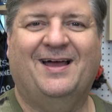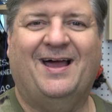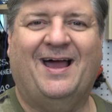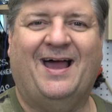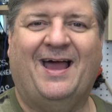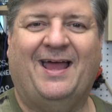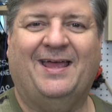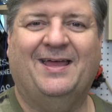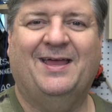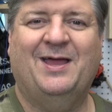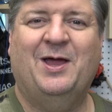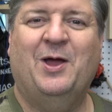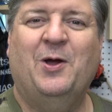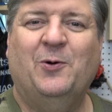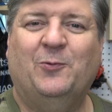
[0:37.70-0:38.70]
Hi.
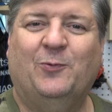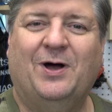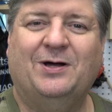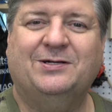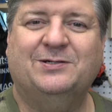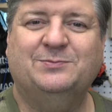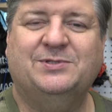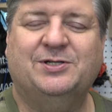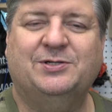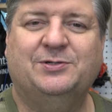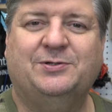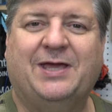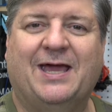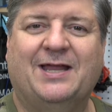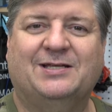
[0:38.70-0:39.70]
Welcome
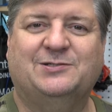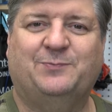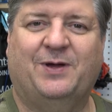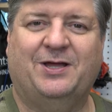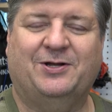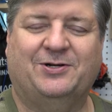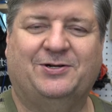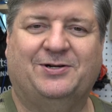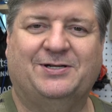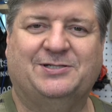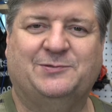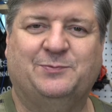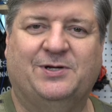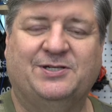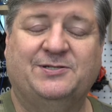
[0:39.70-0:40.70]
to Canispater
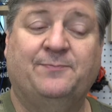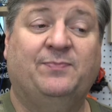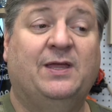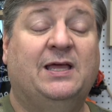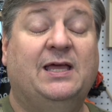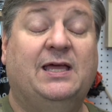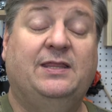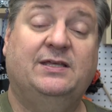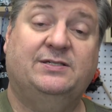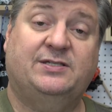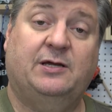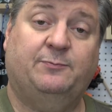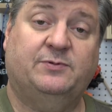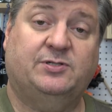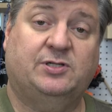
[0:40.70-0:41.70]
Christmas. In this
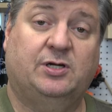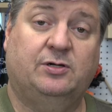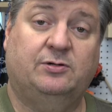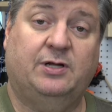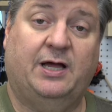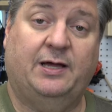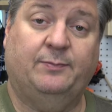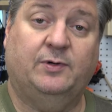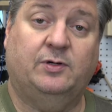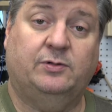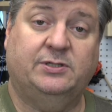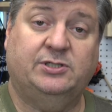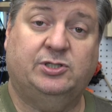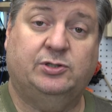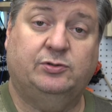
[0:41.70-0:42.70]
episode, I'm
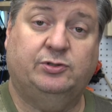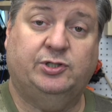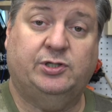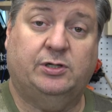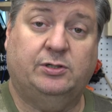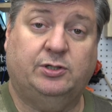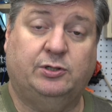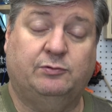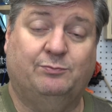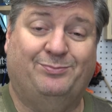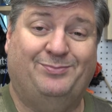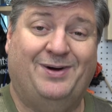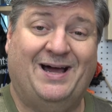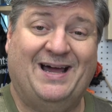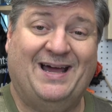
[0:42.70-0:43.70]
going to show you
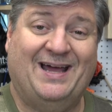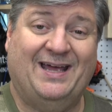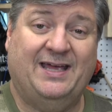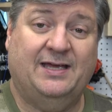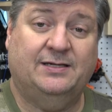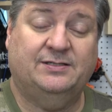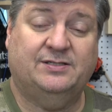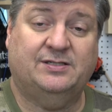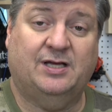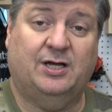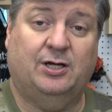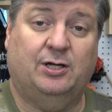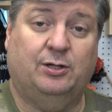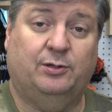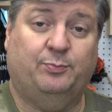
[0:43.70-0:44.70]
my
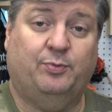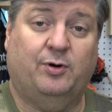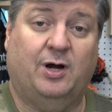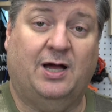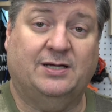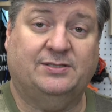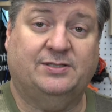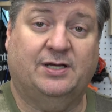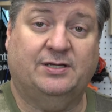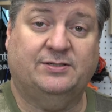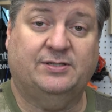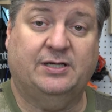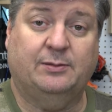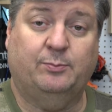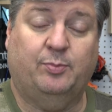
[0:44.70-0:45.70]
cell
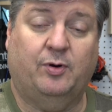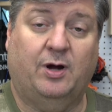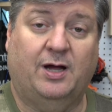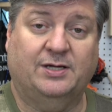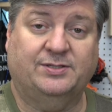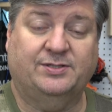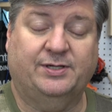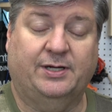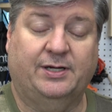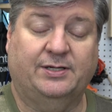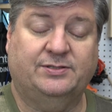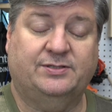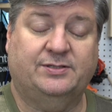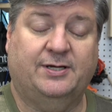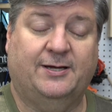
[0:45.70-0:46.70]
processing
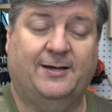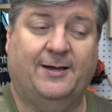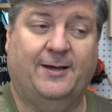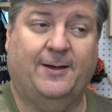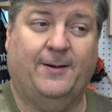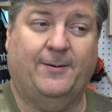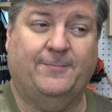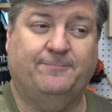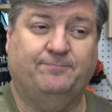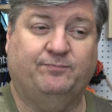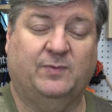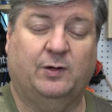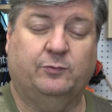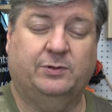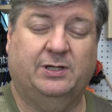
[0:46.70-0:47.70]
process.
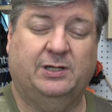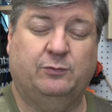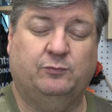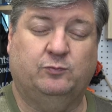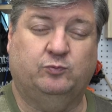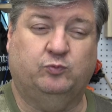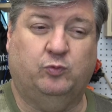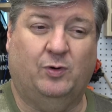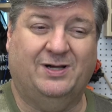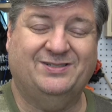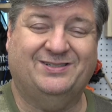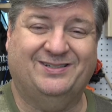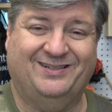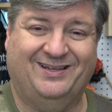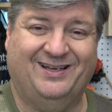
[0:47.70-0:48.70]
Um, I really
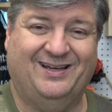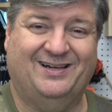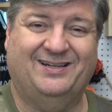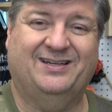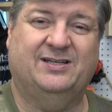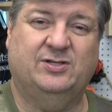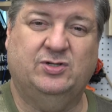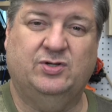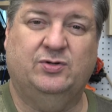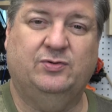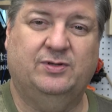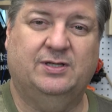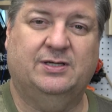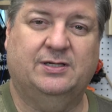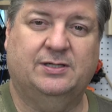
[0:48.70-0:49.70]
wasn't gonna
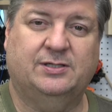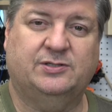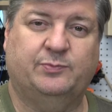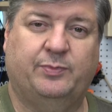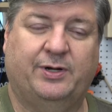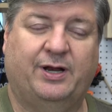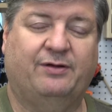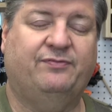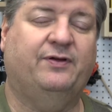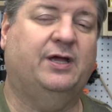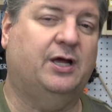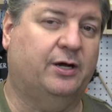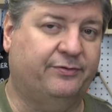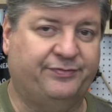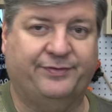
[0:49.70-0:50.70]
do this, but I
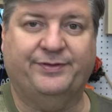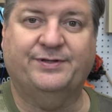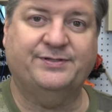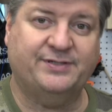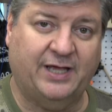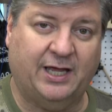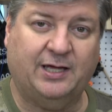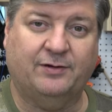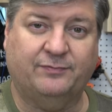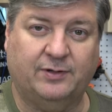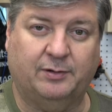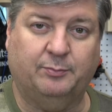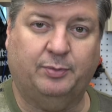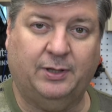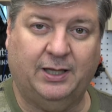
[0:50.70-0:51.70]
figured for the sake of
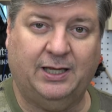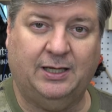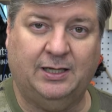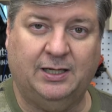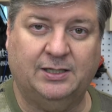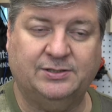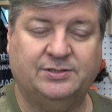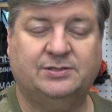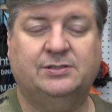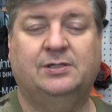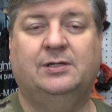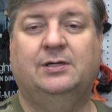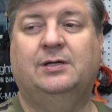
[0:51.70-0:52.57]
completeness